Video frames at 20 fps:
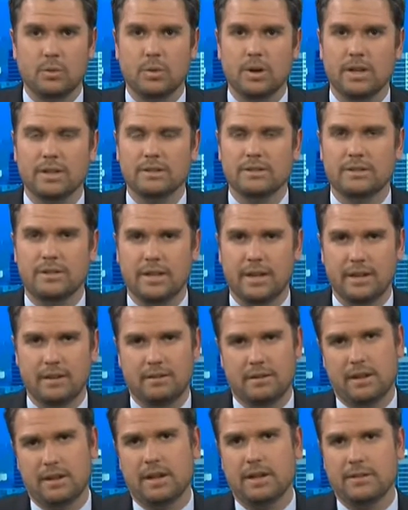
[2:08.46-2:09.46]
the ones
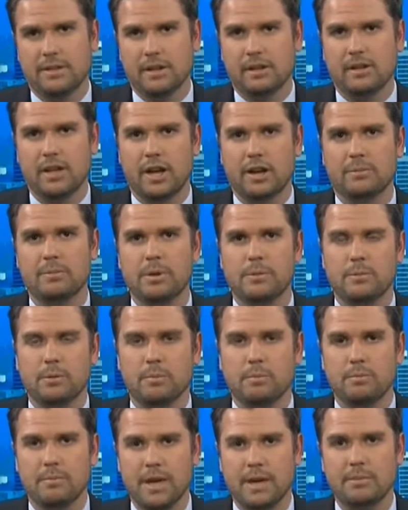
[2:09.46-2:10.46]
that I think a lot of
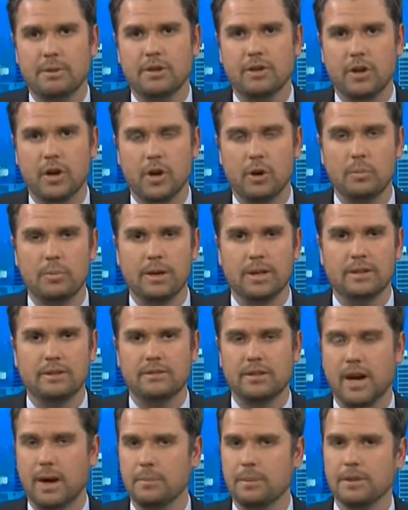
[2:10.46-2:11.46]
people maybe know,
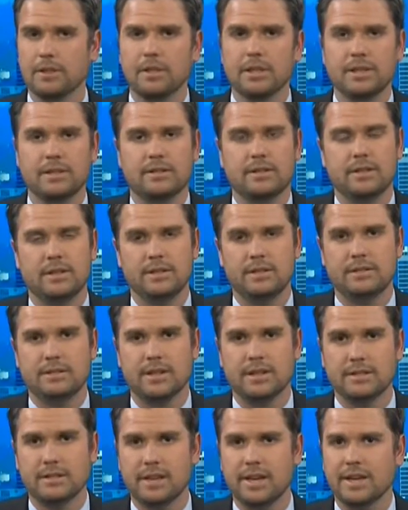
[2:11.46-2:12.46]
but top of the list
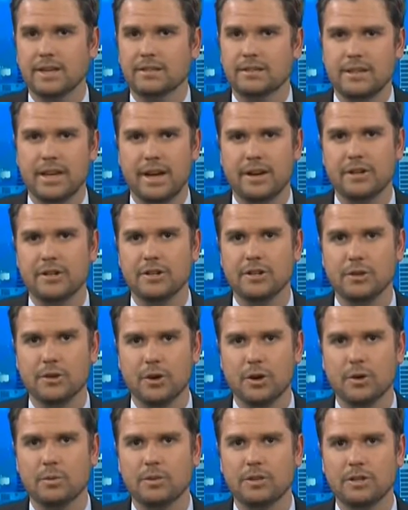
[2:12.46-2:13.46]
is Kings County, New
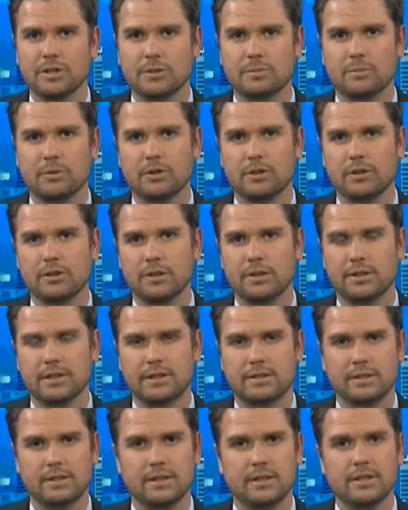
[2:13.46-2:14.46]
York, which is Brooklyn.
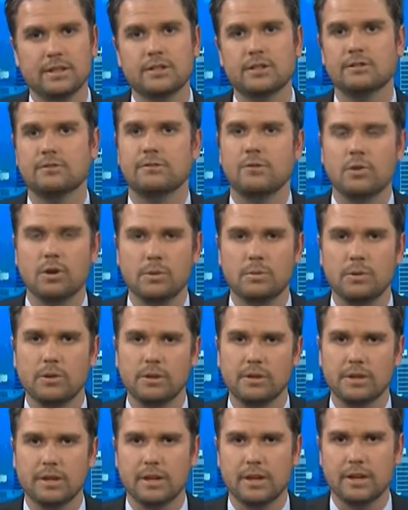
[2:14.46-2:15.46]
That's the least
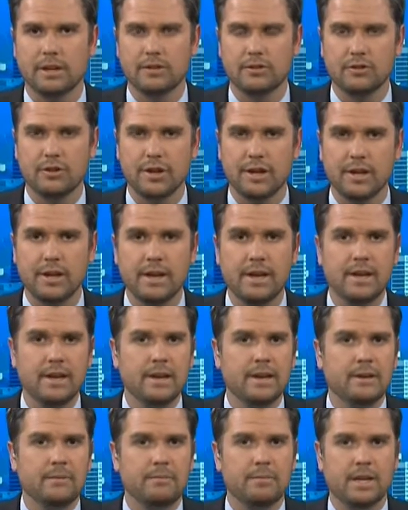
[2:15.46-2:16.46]
affordable in the country.
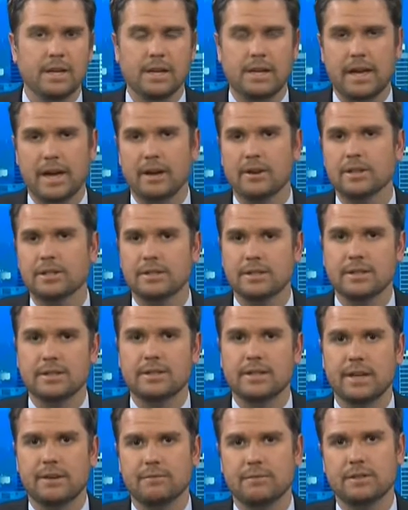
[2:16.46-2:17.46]
Many counties in the
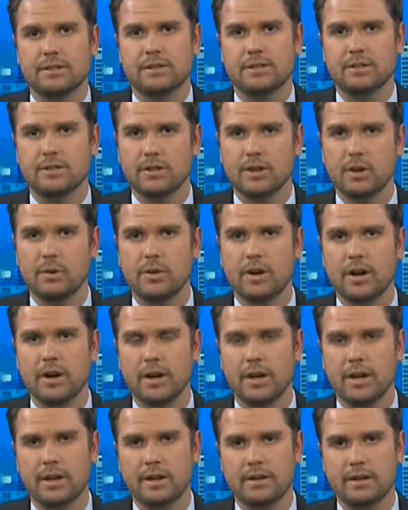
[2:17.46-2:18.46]
San Francisco
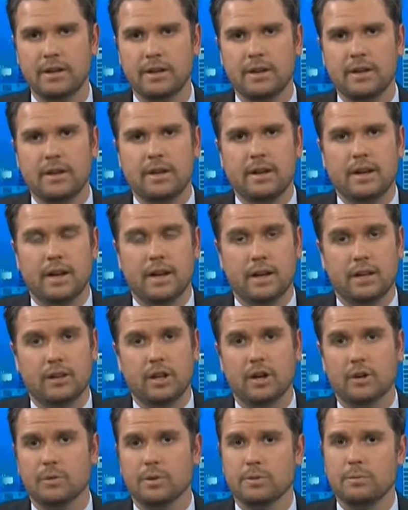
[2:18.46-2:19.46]
area,
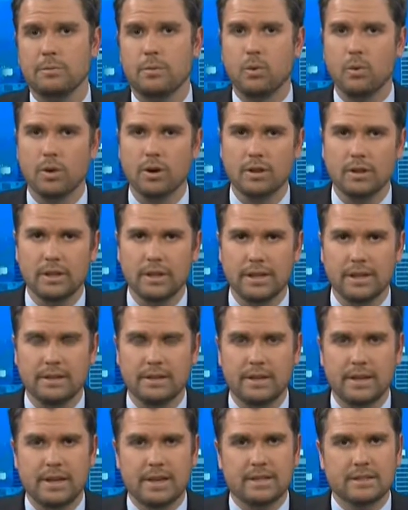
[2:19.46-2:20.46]
along with
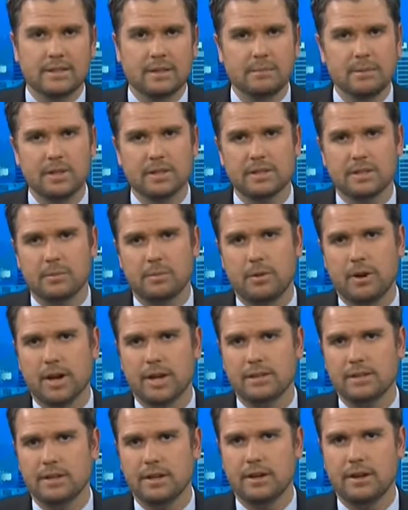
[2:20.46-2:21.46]
Portland. Some of the
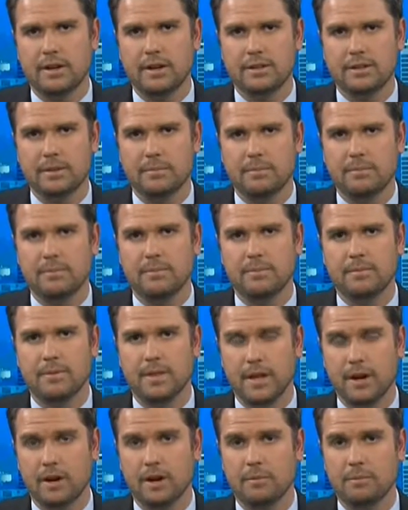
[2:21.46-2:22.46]
surprising areas
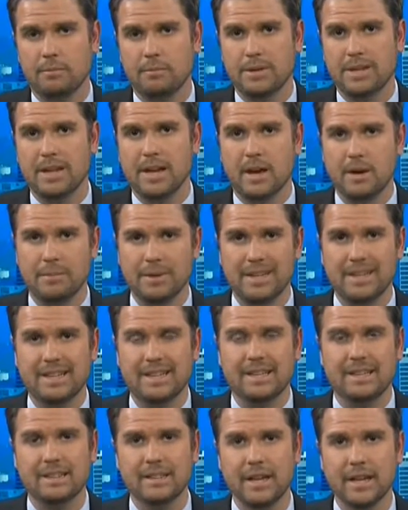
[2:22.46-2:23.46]
that are
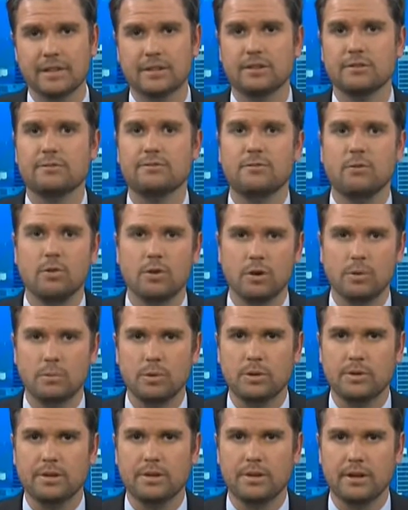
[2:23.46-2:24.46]
becoming less
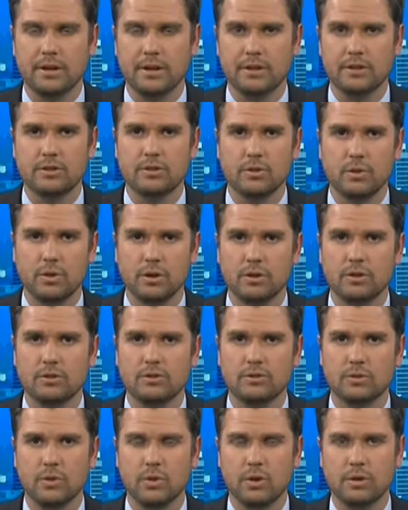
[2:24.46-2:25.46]
affordable than their
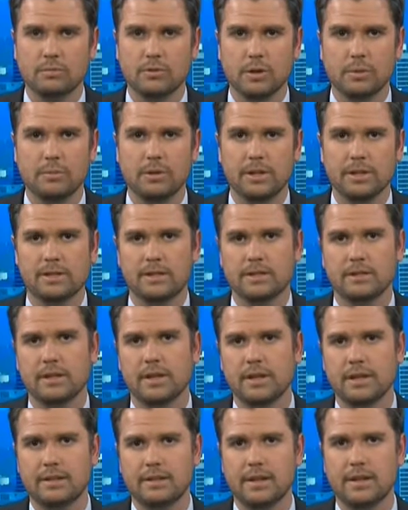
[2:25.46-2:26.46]
historical norms are places
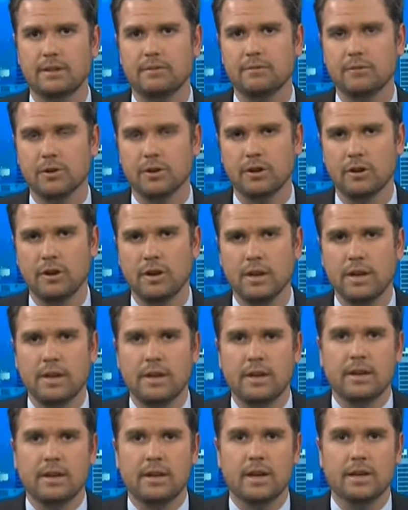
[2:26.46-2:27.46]
like Denver,
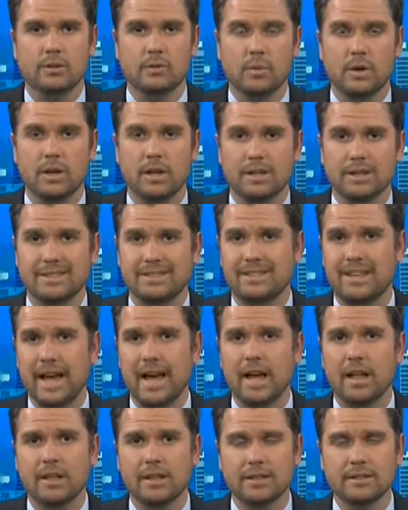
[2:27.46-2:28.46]
as well as
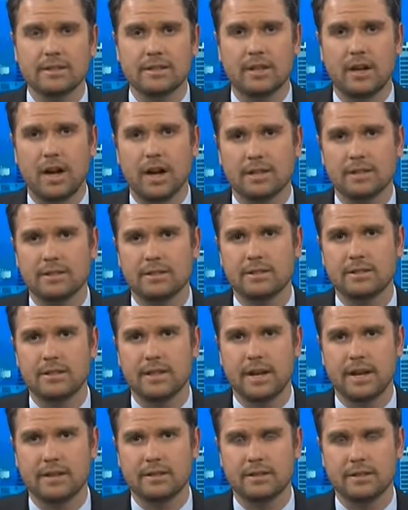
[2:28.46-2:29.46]
Dallas and Austin,
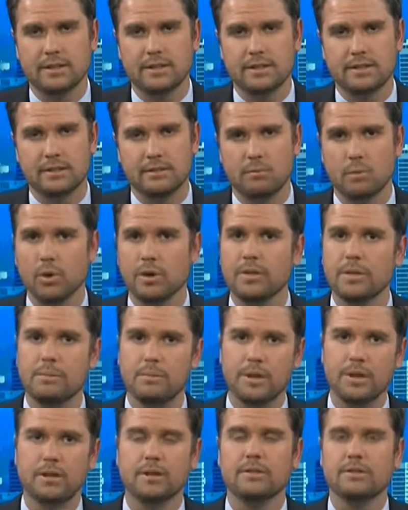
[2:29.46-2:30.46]
Texas. More in the
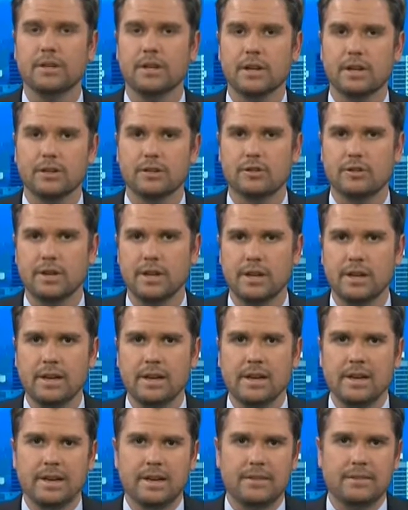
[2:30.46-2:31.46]
middle of the country.
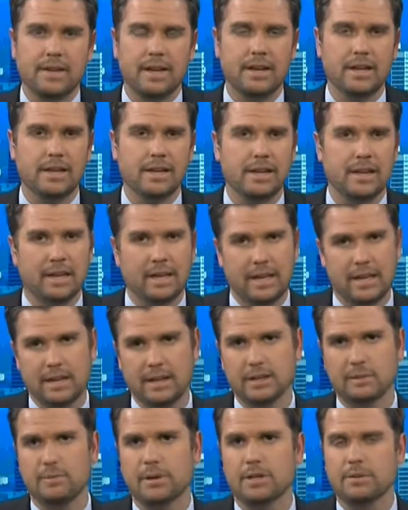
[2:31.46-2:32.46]
They didn't get
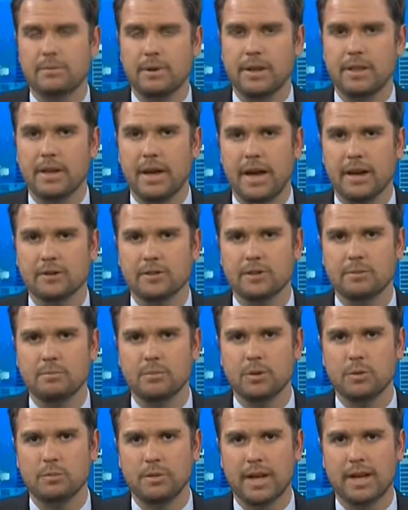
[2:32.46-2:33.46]
hit as much by the
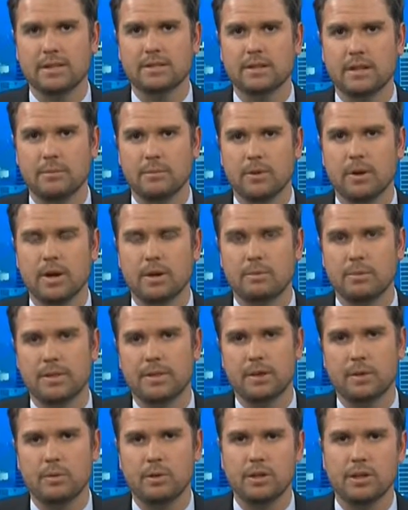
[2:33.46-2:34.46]
housing boom last time around,
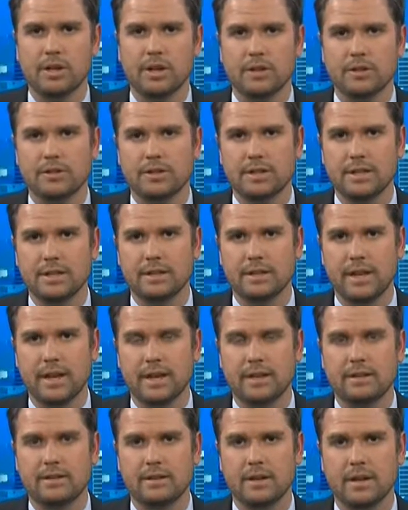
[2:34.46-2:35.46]
but they really are seeing
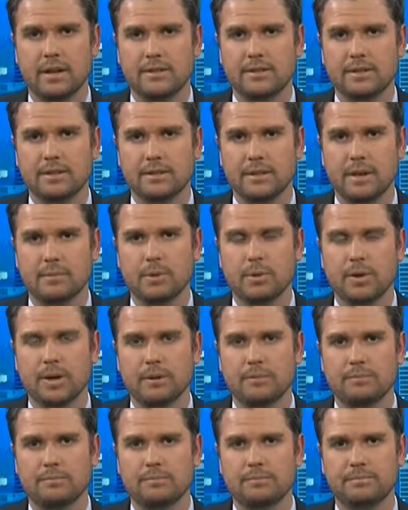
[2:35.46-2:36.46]
that this time
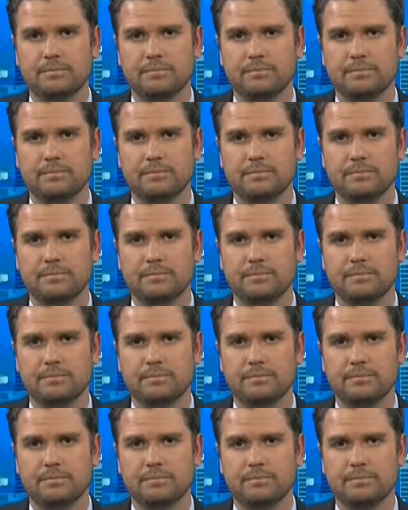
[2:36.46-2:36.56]
around.